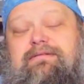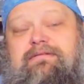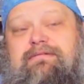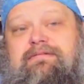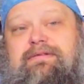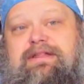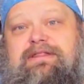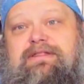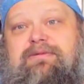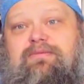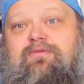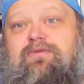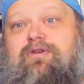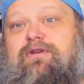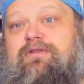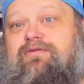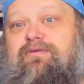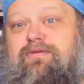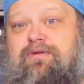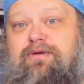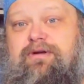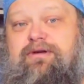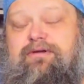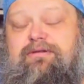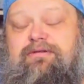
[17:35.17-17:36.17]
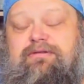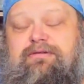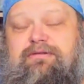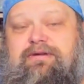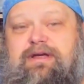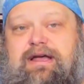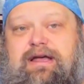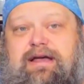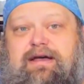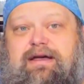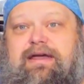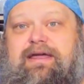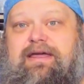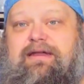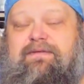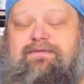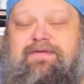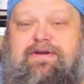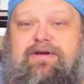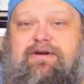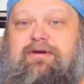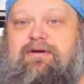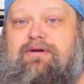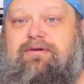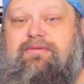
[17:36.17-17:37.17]
Let them work for it, and
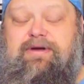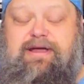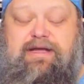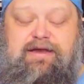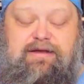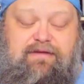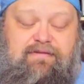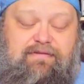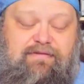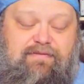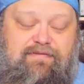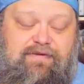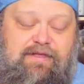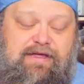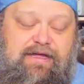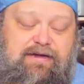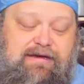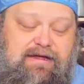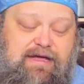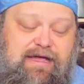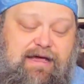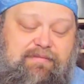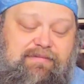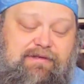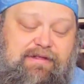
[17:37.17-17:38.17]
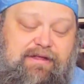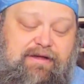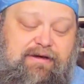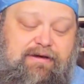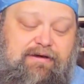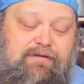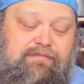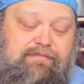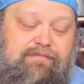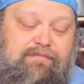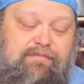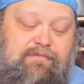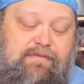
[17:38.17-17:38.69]
figure out a way for that to happen later.